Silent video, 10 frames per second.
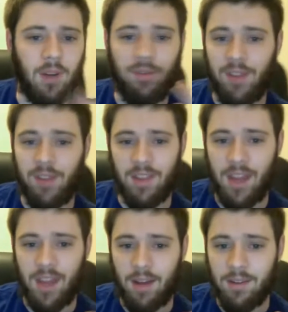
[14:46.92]
figure
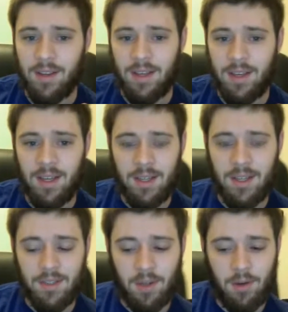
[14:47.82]
that out.
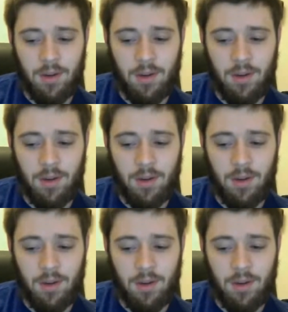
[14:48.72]
So